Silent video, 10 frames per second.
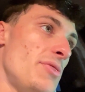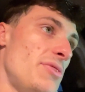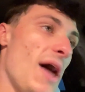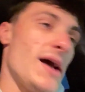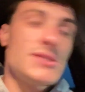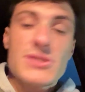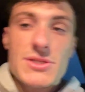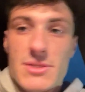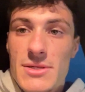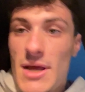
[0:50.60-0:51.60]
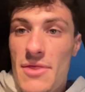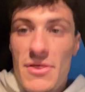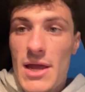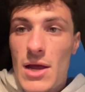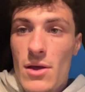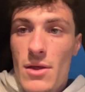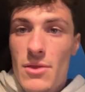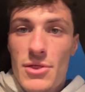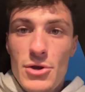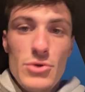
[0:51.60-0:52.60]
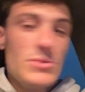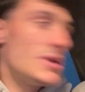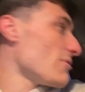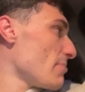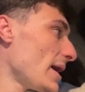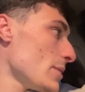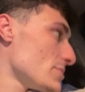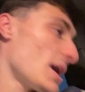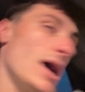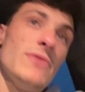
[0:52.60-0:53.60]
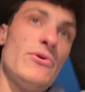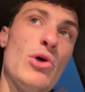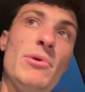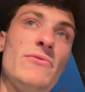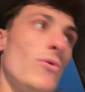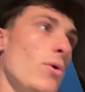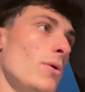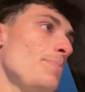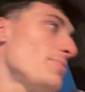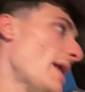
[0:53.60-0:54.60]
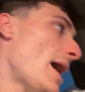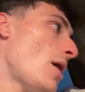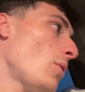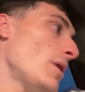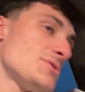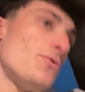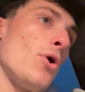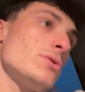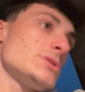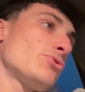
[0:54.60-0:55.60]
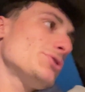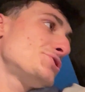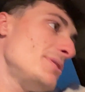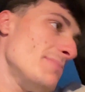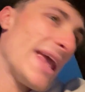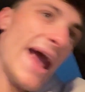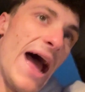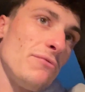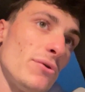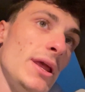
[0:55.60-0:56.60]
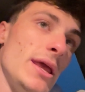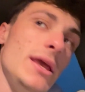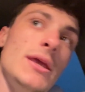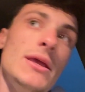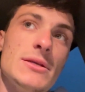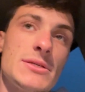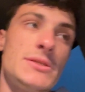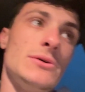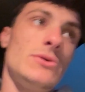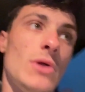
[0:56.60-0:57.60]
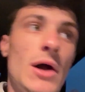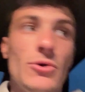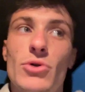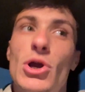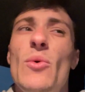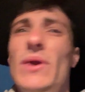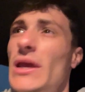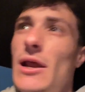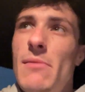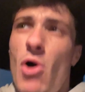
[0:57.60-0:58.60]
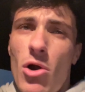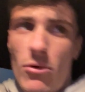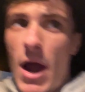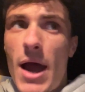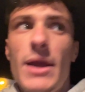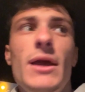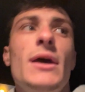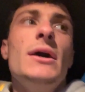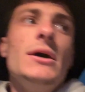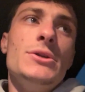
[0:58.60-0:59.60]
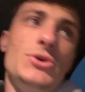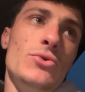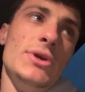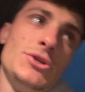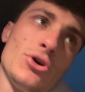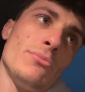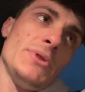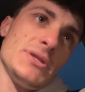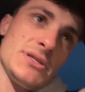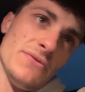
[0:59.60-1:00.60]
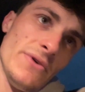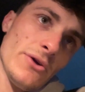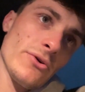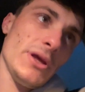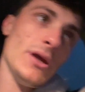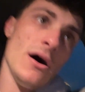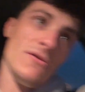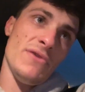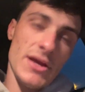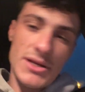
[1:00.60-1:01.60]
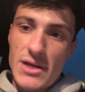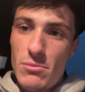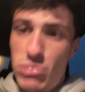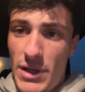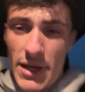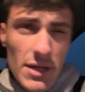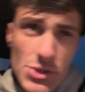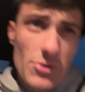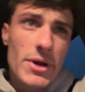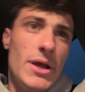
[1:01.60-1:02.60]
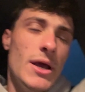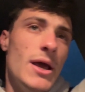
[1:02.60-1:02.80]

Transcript: That's, I think, the news everybody was kind of hoping for. Now, as far as Christian McCaffrey, he is still undergoing an MRI to determine the severity of his oblique injury.